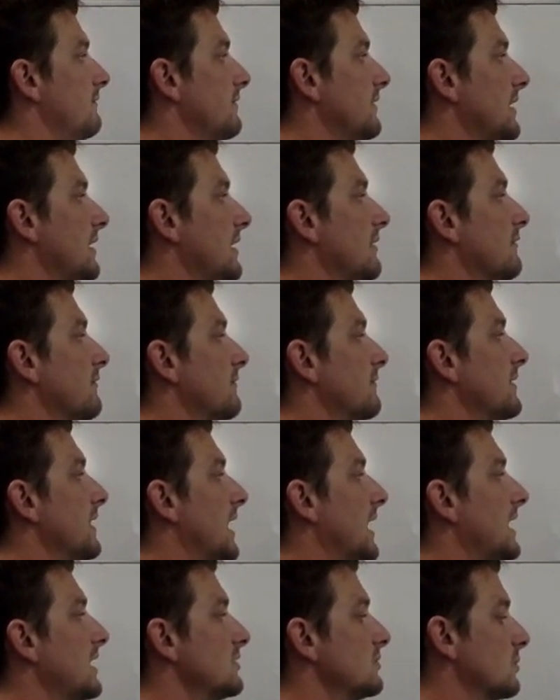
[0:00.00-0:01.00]
If the
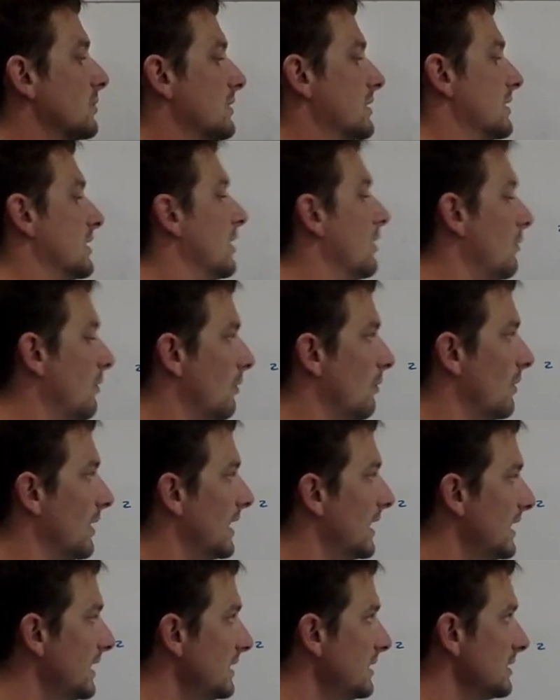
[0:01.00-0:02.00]
H were to go
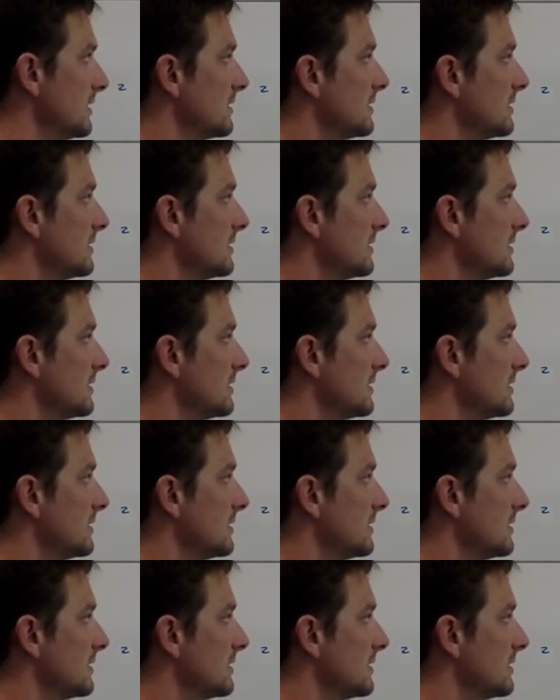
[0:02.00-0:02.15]
away,